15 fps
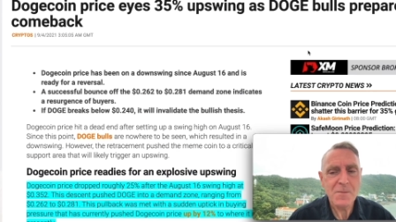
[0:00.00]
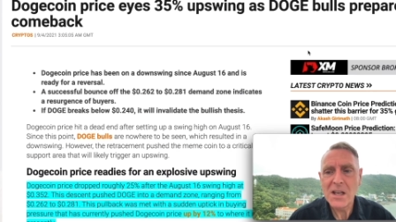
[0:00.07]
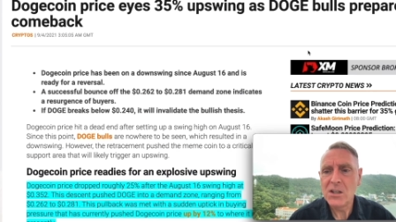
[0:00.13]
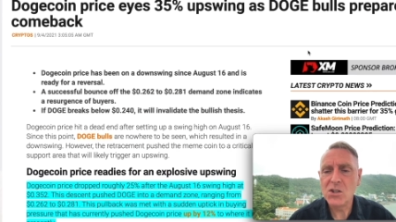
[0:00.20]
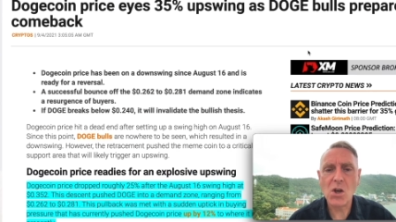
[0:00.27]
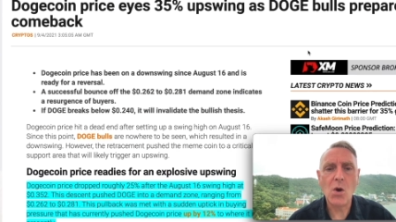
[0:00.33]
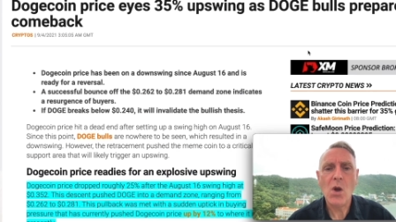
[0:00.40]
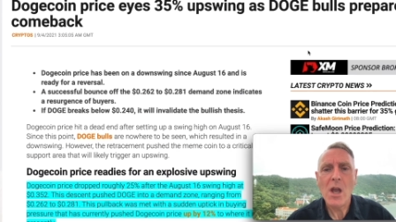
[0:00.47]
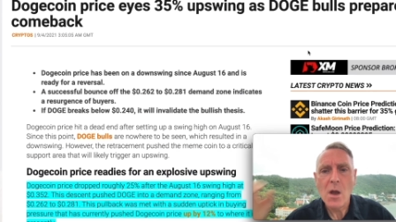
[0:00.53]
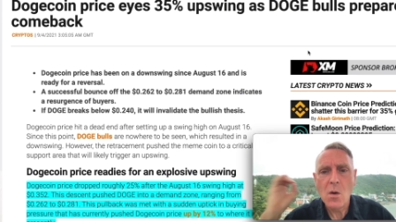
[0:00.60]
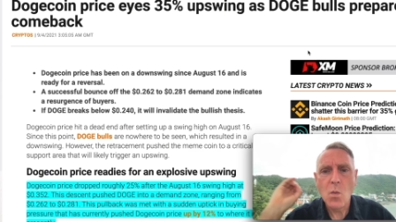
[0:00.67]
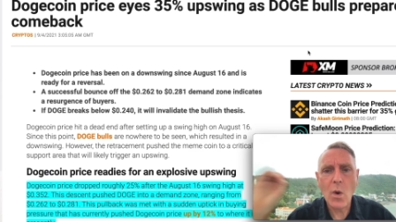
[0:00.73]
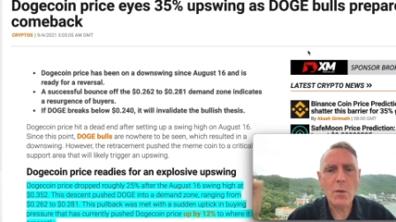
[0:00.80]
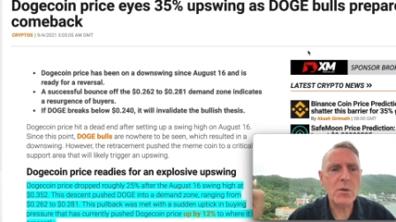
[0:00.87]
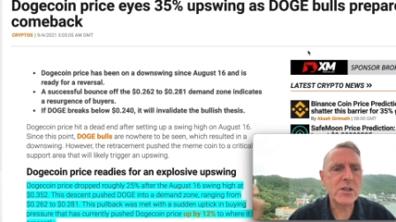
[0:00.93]
So
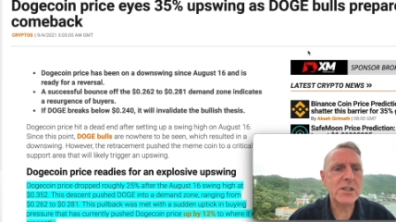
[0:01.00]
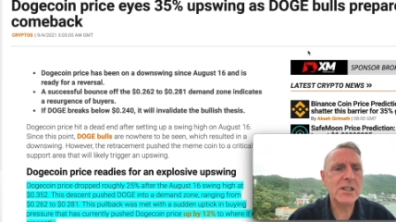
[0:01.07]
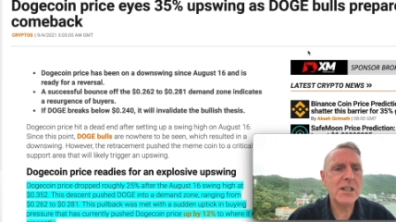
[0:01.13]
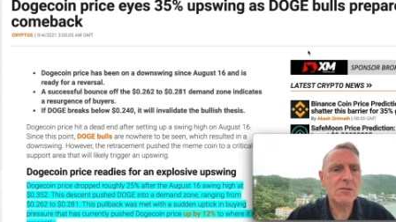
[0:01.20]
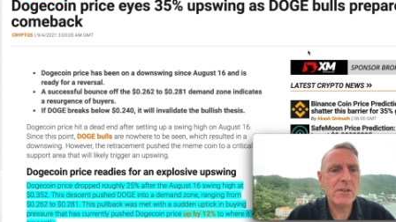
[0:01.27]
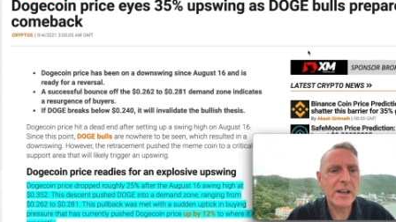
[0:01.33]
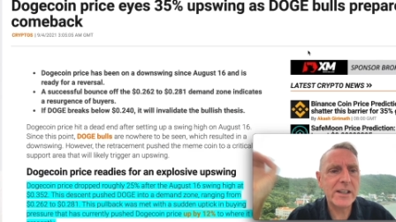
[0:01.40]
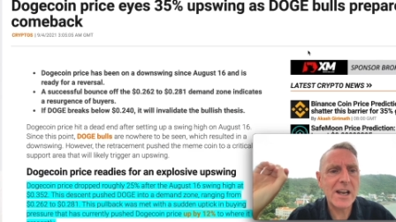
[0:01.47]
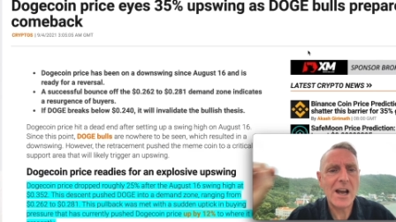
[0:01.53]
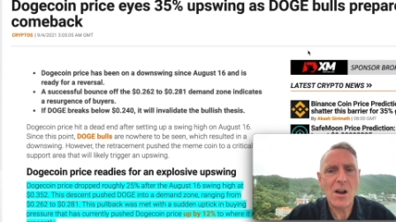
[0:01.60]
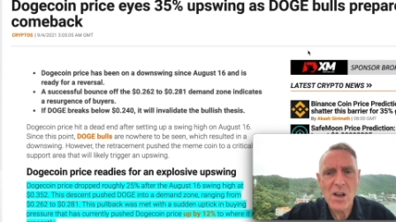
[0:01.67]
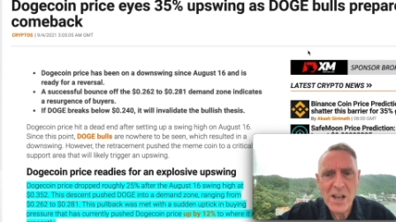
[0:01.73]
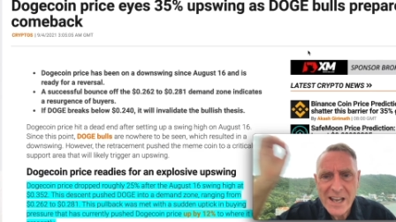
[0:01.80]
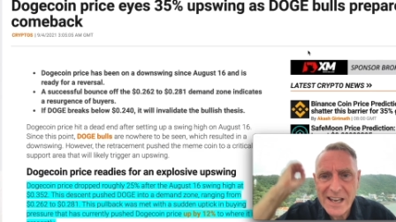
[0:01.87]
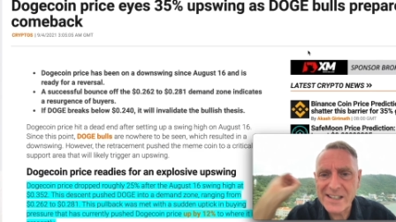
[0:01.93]
what we're seeing right now
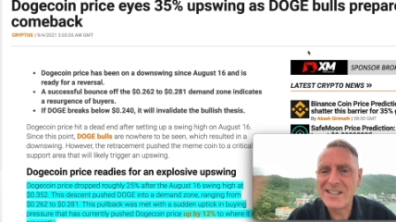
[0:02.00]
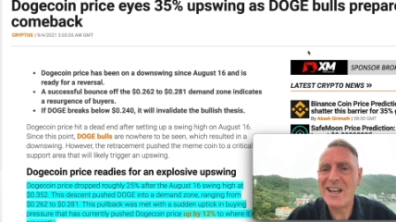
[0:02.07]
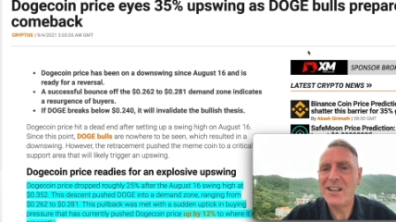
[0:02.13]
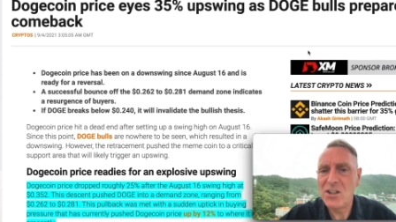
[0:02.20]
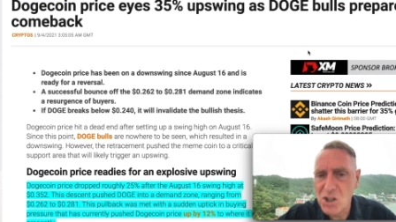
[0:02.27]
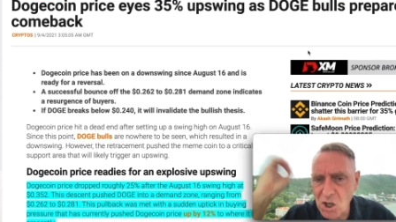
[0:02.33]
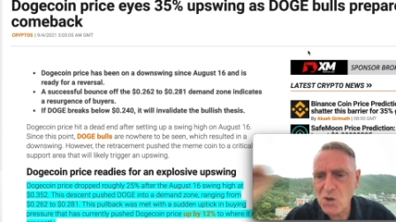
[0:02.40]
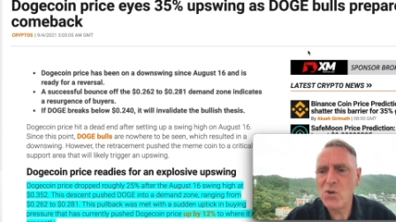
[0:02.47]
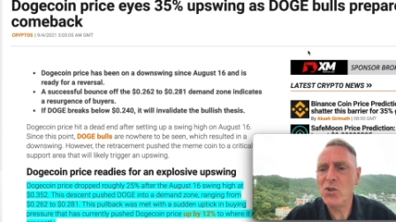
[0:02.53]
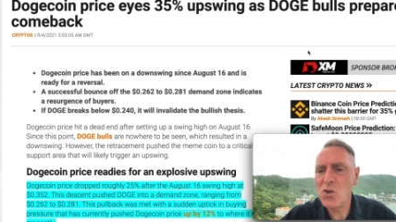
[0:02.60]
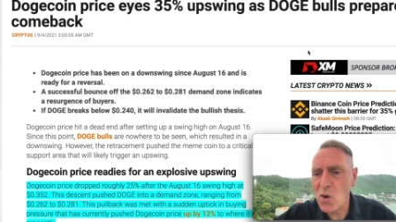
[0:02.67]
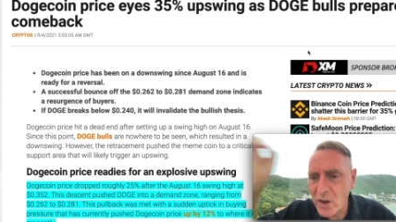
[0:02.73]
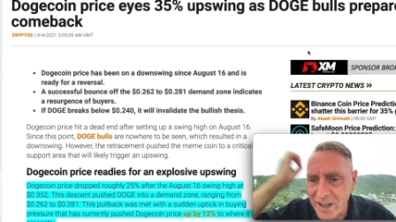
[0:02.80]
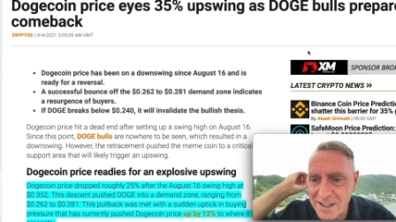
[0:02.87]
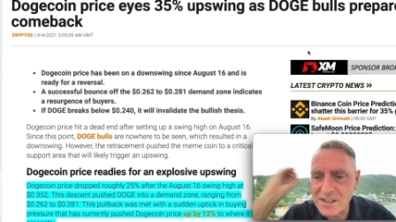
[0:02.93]
is that
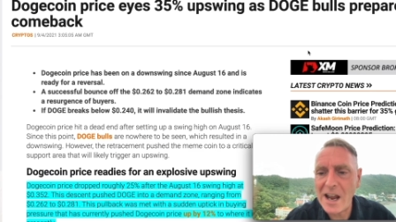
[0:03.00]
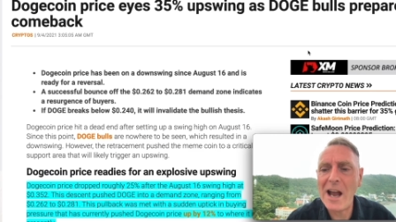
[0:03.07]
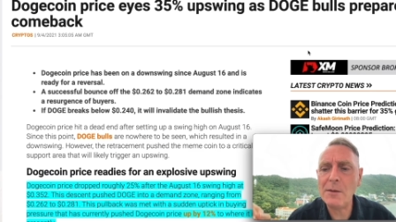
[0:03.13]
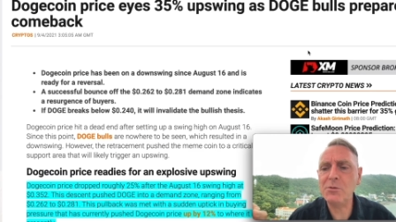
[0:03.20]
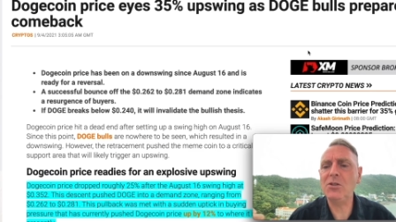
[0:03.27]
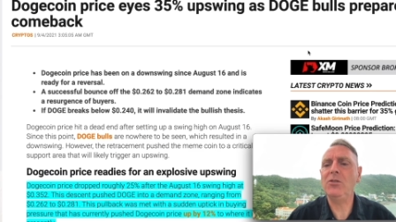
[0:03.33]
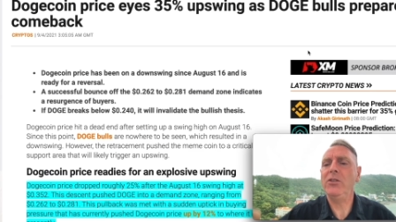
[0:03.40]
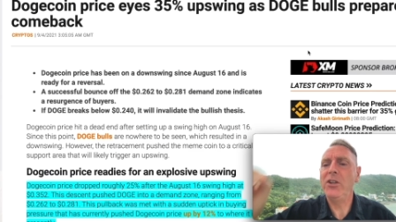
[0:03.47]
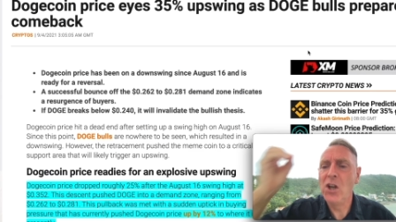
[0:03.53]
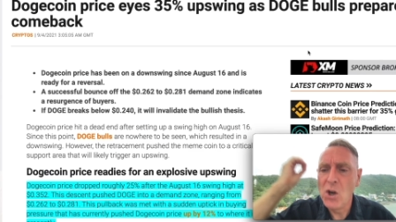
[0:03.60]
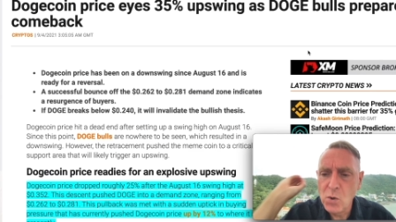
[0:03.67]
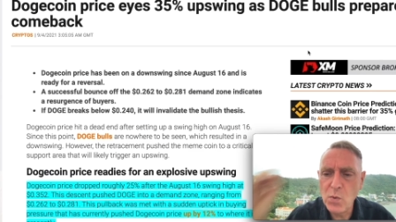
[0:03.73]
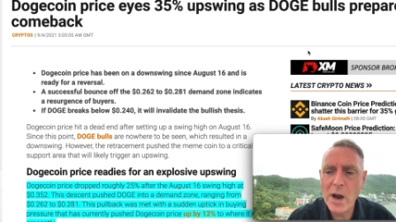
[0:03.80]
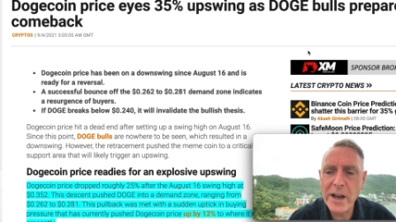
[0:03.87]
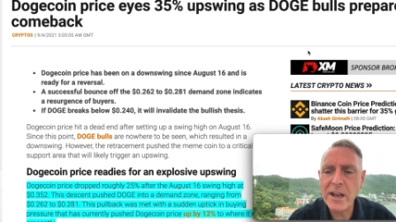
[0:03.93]
Dogecoin is absolutely
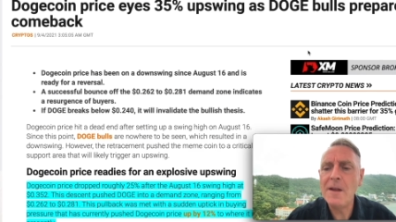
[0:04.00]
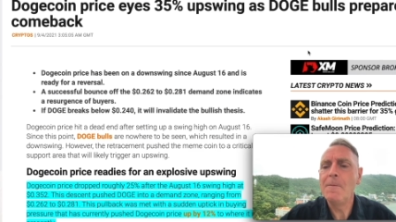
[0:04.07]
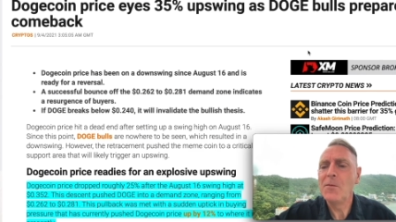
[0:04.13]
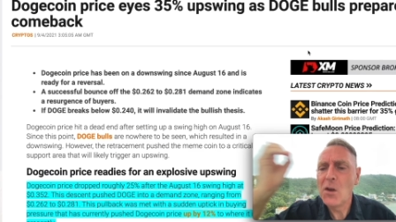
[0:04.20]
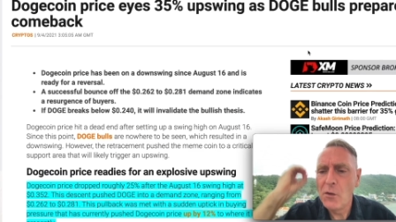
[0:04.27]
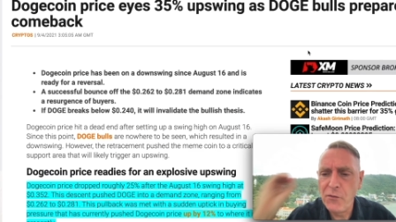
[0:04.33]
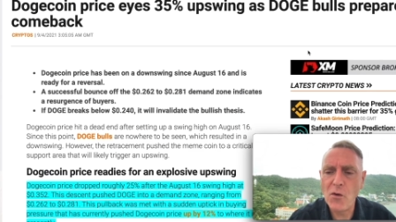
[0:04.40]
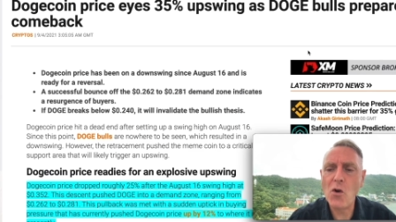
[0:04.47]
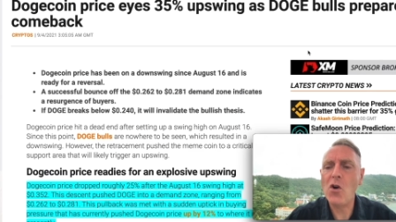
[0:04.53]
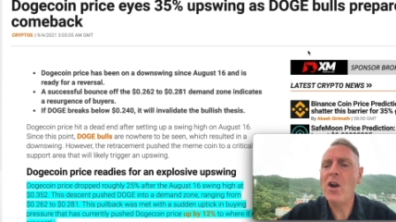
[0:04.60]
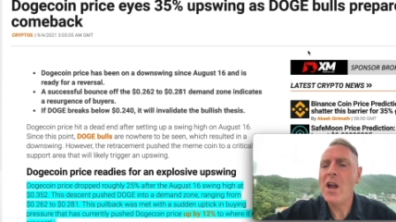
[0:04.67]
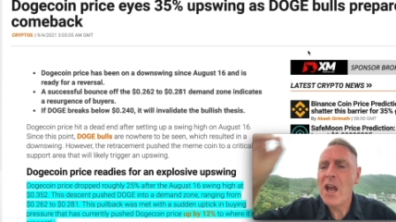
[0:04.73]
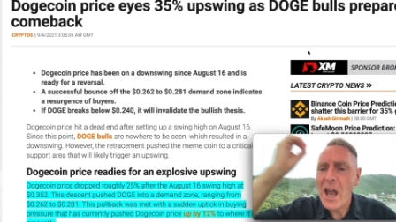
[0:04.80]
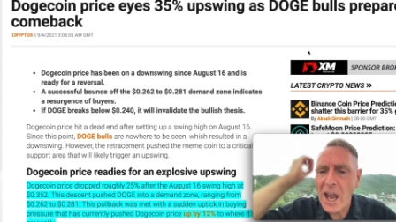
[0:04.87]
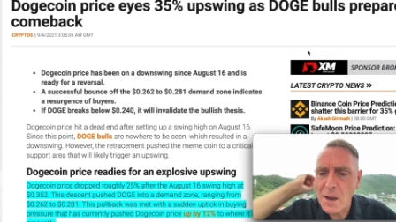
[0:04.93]
ready for
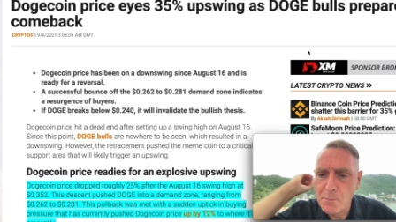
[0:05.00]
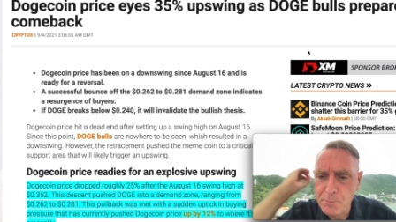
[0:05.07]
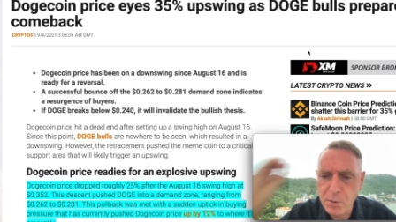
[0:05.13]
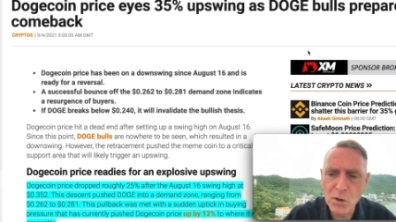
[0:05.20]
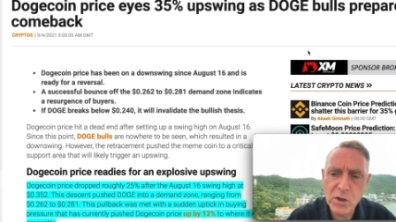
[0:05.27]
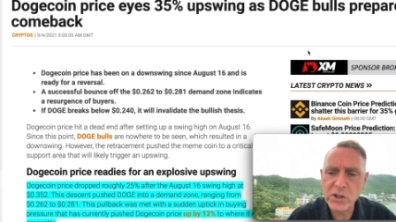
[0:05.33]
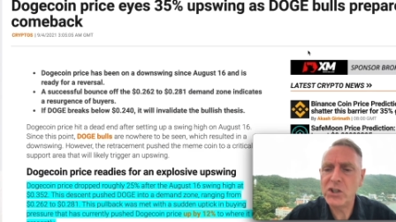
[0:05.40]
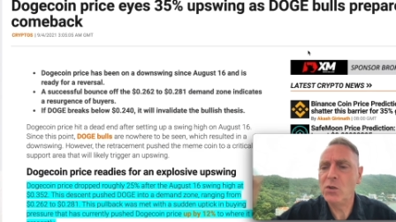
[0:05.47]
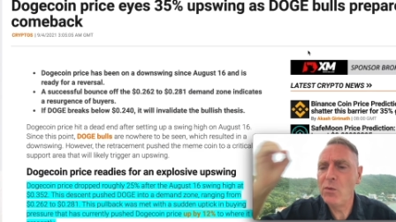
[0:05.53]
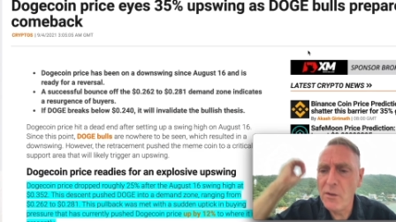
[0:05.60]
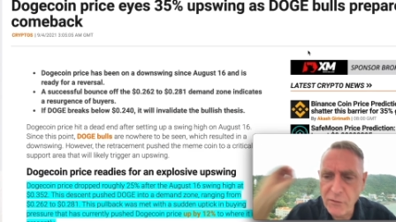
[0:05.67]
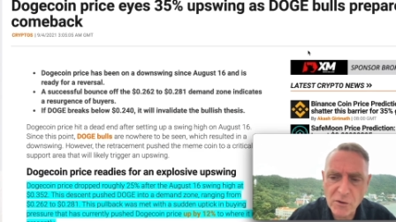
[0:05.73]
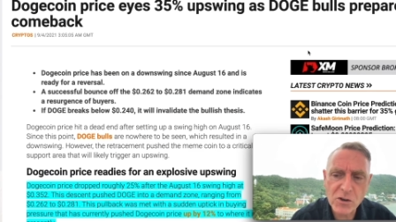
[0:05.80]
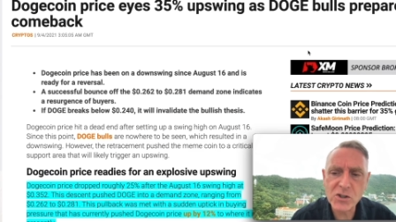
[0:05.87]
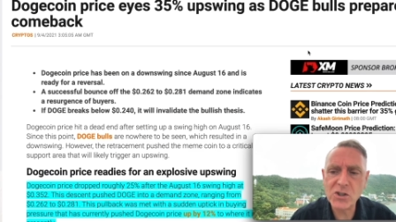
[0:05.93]
a bullish
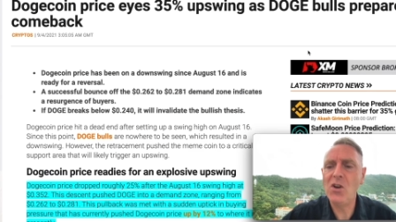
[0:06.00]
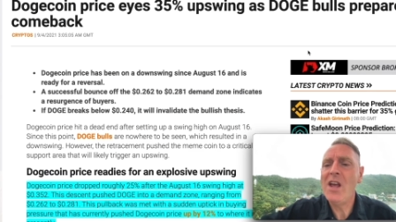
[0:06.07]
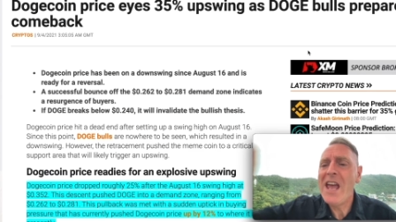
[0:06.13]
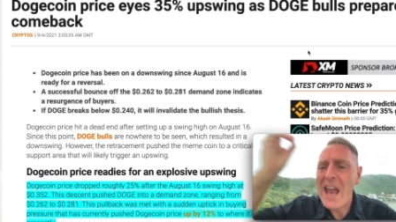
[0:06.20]
reversal,